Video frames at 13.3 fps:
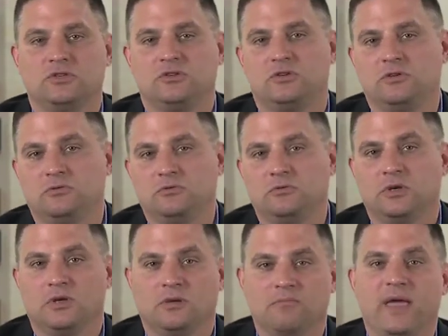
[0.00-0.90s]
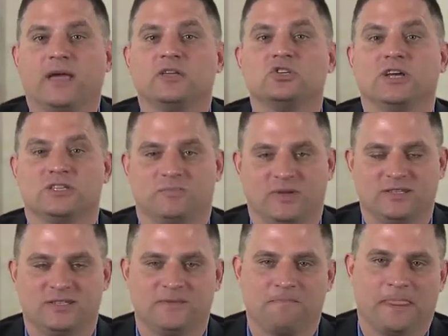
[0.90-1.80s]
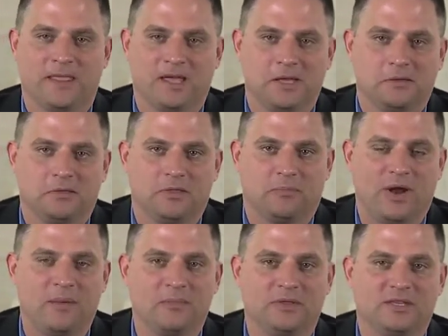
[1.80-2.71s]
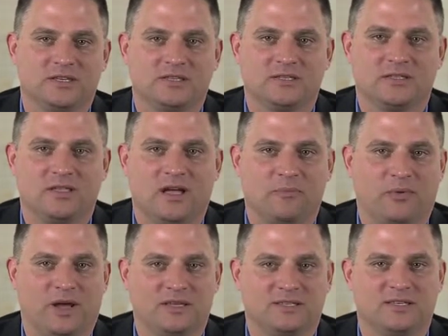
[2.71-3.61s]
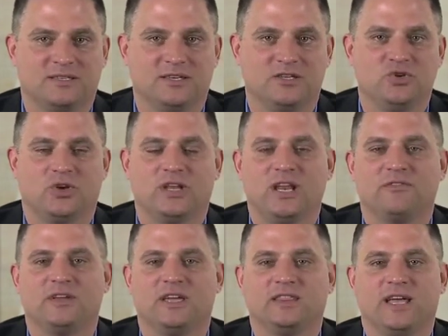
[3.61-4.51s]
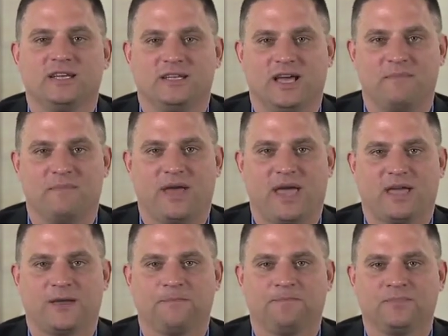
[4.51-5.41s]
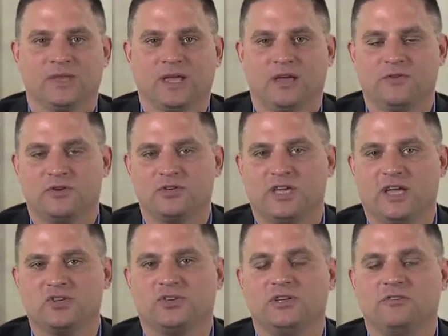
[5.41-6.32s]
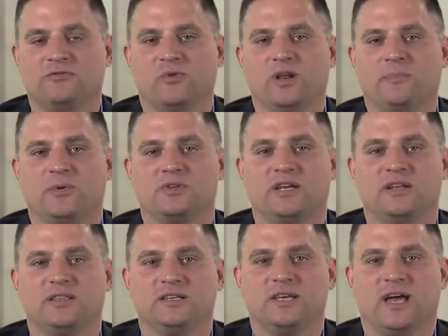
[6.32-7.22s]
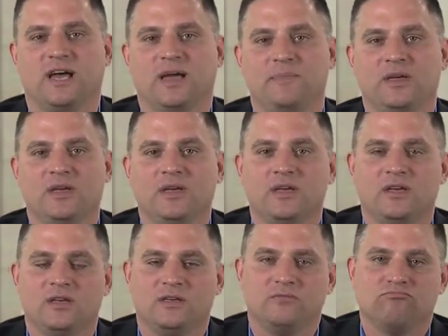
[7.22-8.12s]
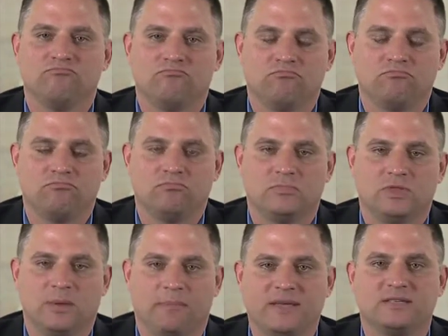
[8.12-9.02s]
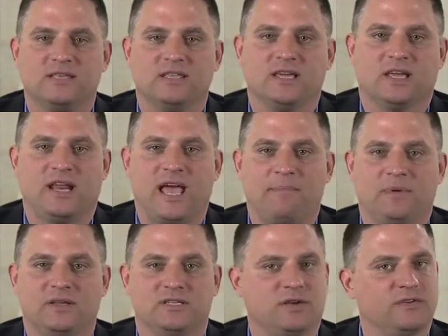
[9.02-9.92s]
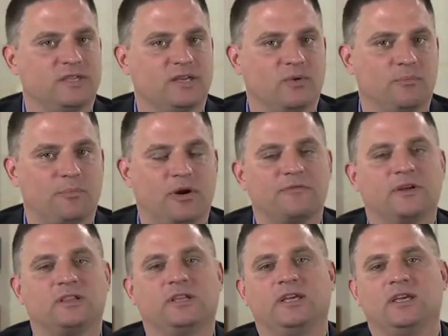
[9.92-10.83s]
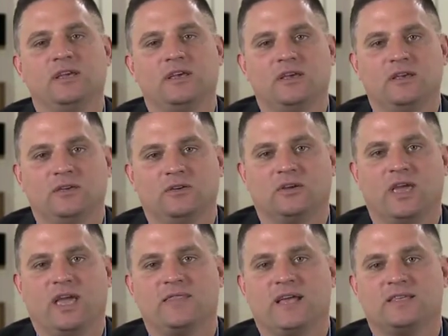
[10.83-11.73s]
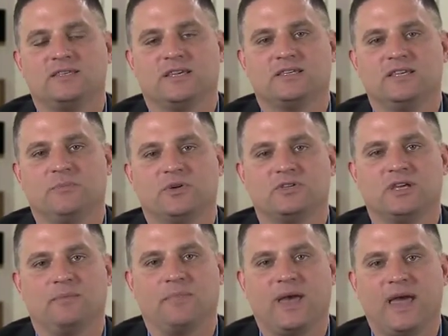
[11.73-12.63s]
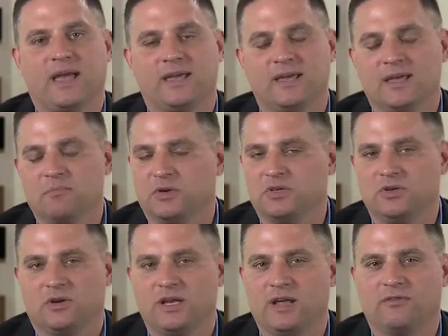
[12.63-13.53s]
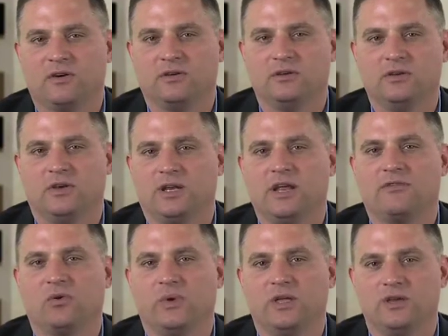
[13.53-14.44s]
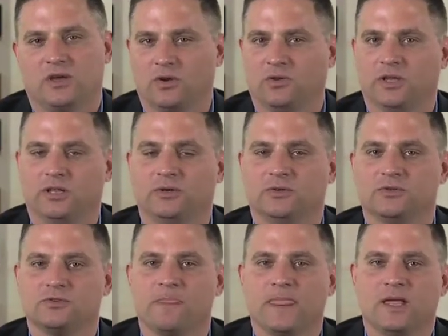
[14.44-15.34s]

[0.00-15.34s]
to make adjustments. The problem with this thought process is you can never get that time back. If you're scheduling to 40% of the time, the best thing that can happen is everything went perfectly. You'll gain that 60% back, but you can never win, you can only lose.